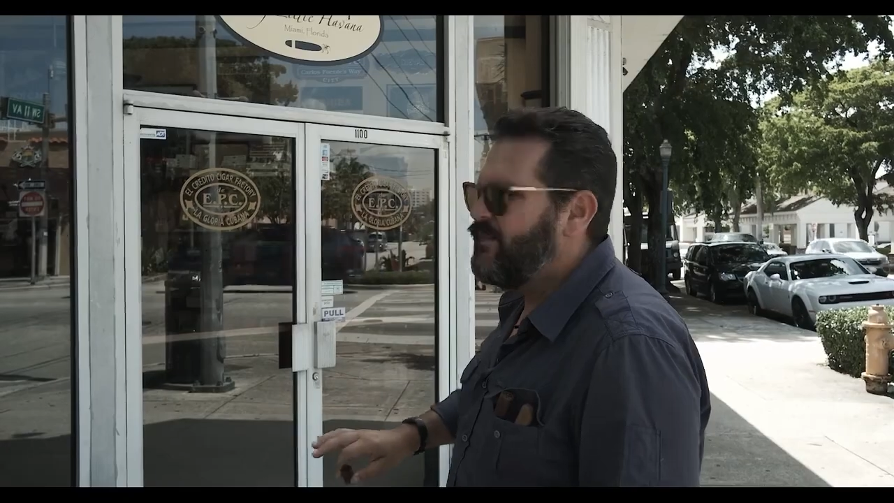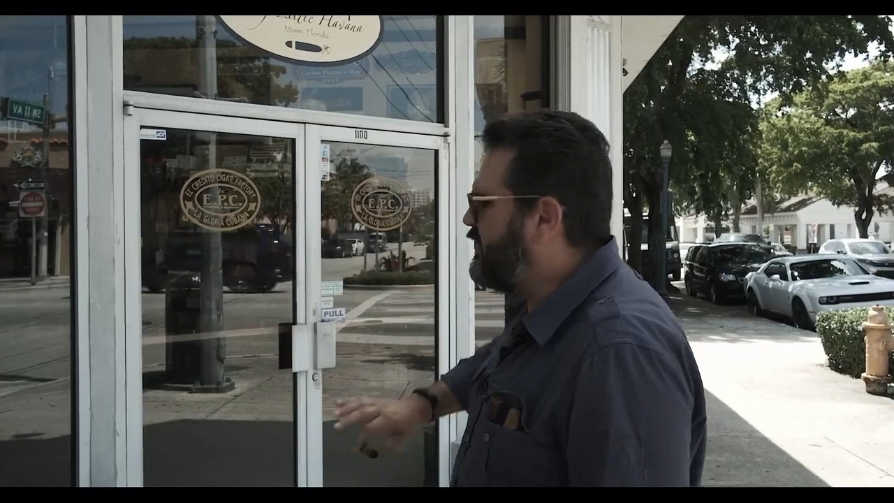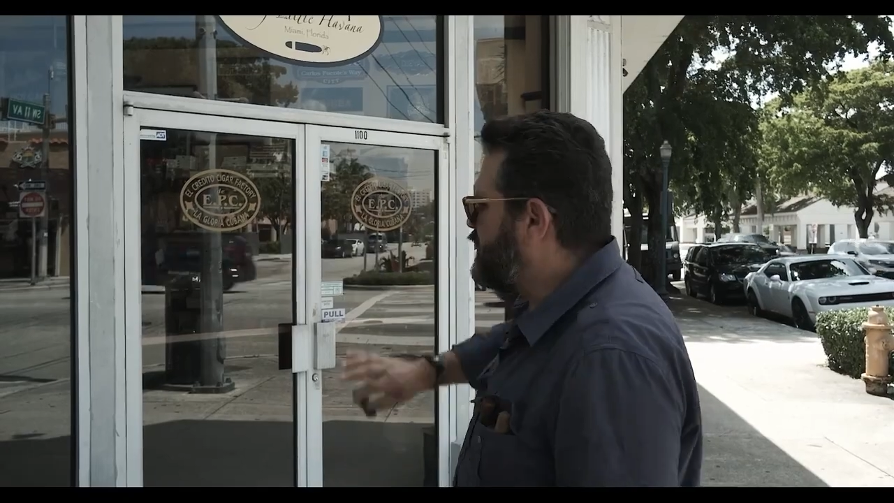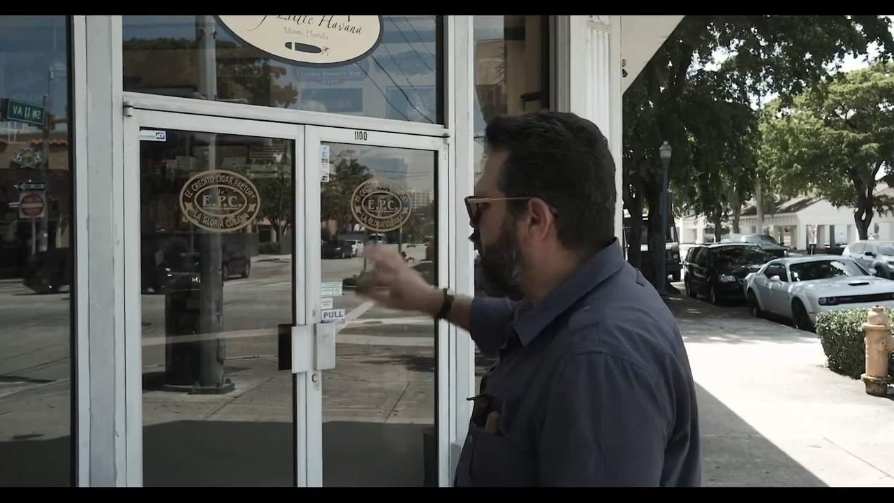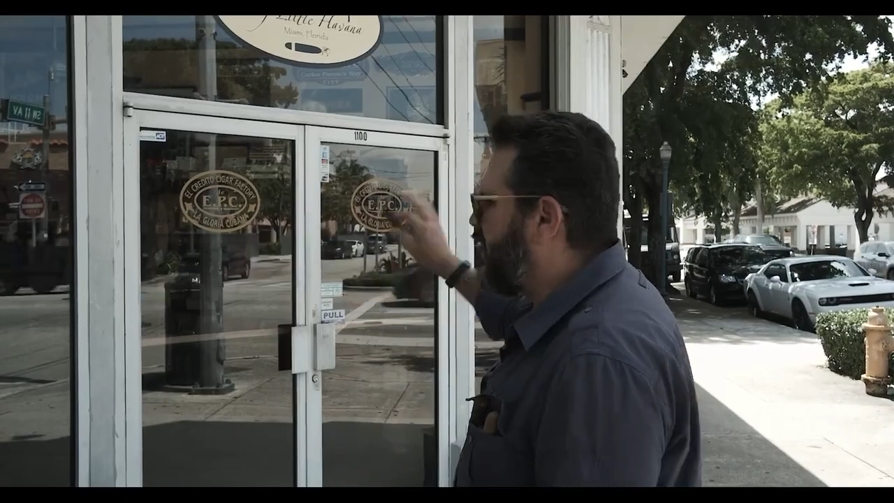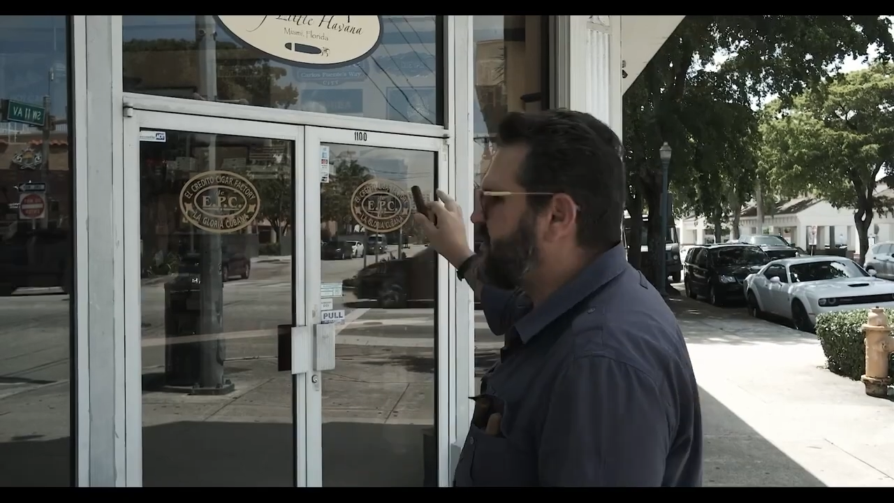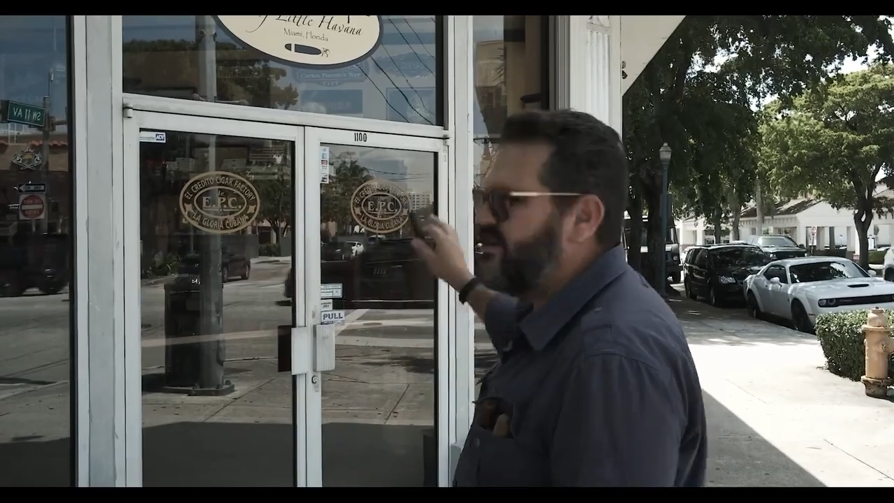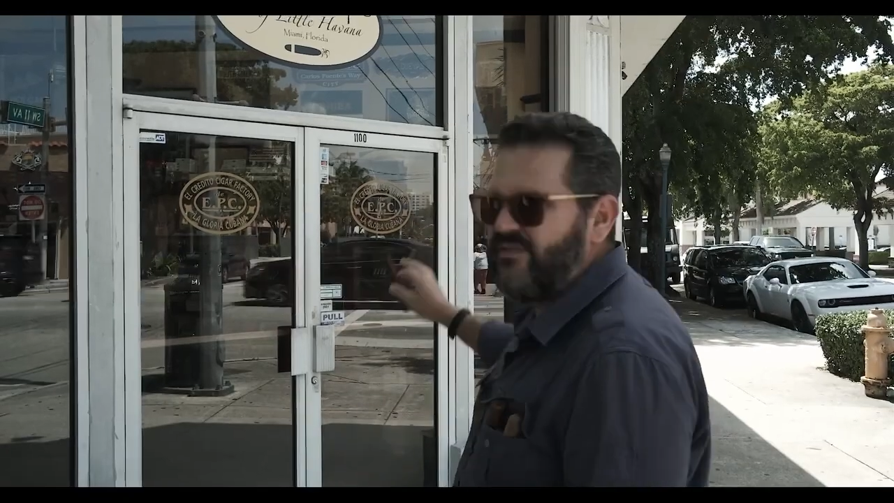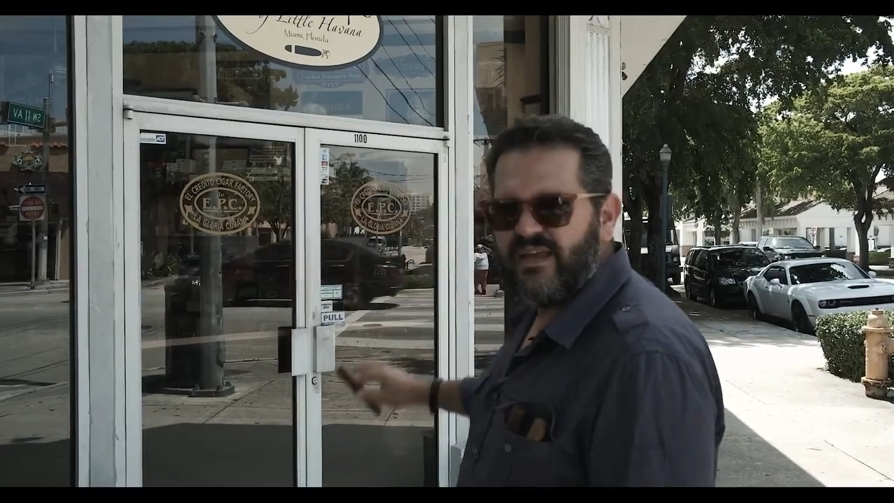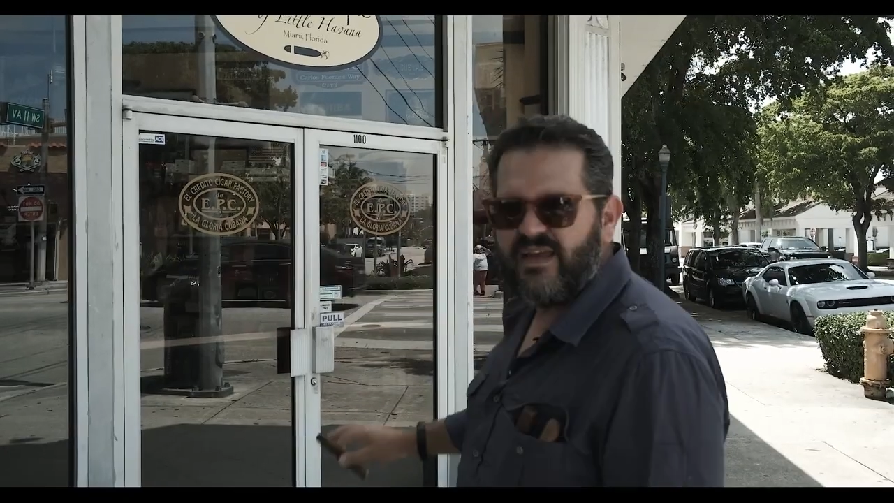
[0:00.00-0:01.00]
but the
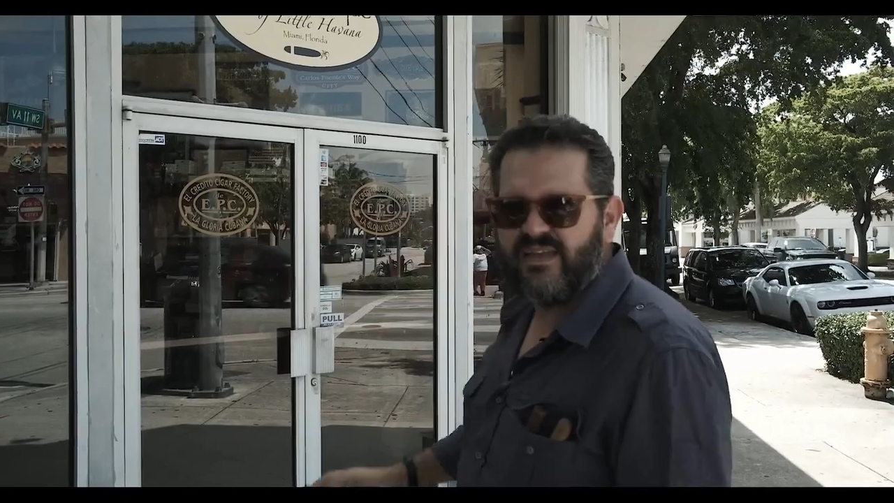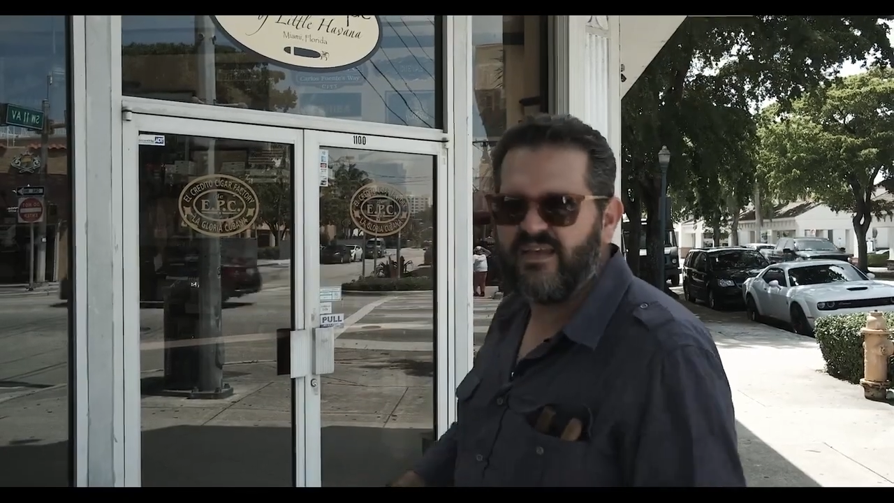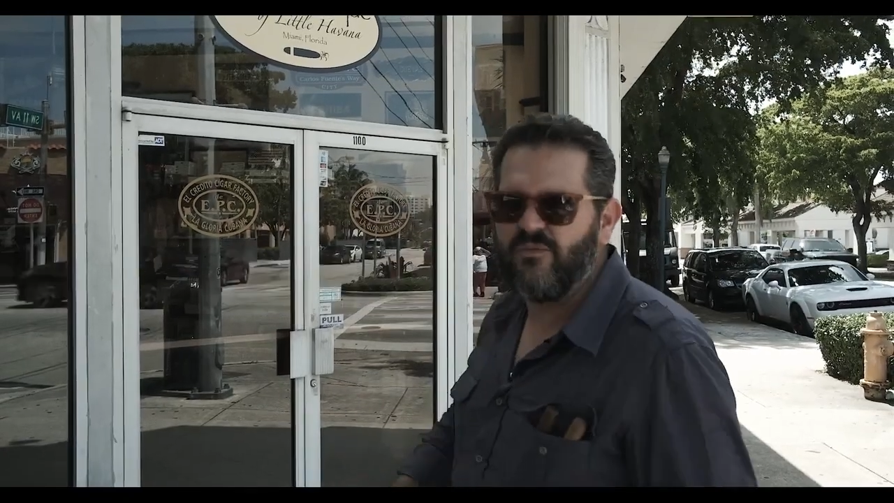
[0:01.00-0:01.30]
rest of it, and